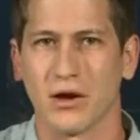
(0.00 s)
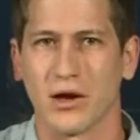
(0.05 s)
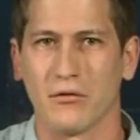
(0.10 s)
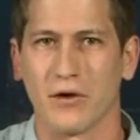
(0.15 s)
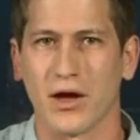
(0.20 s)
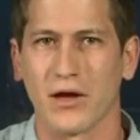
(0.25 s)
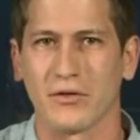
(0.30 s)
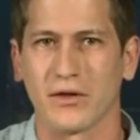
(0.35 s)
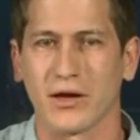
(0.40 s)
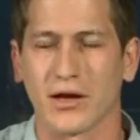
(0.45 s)

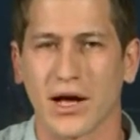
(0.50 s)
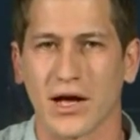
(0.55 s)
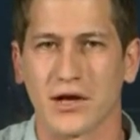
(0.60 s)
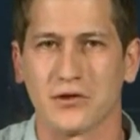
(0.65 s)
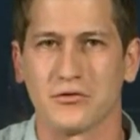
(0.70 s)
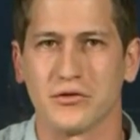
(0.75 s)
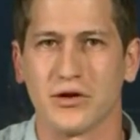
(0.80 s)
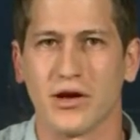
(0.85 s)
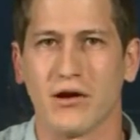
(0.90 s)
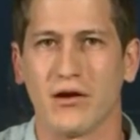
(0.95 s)
around the
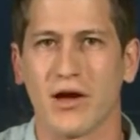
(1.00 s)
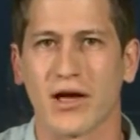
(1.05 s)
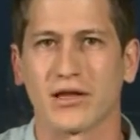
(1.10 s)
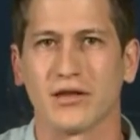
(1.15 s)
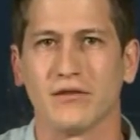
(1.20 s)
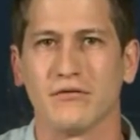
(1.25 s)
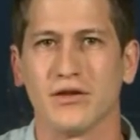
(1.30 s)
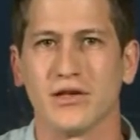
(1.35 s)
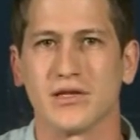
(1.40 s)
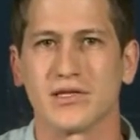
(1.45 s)
country, our
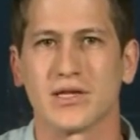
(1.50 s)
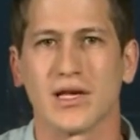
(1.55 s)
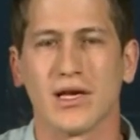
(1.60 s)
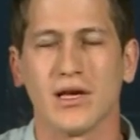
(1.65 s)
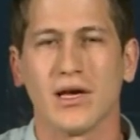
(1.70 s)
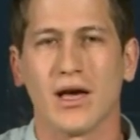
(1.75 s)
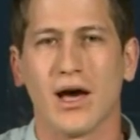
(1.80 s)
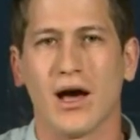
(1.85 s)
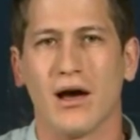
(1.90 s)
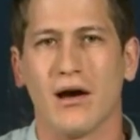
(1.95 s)
activists
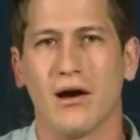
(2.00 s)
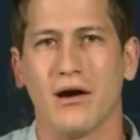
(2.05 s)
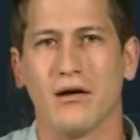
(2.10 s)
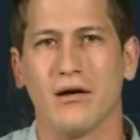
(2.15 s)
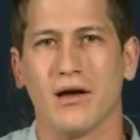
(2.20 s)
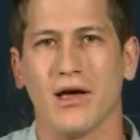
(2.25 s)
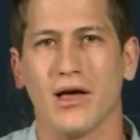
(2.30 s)
are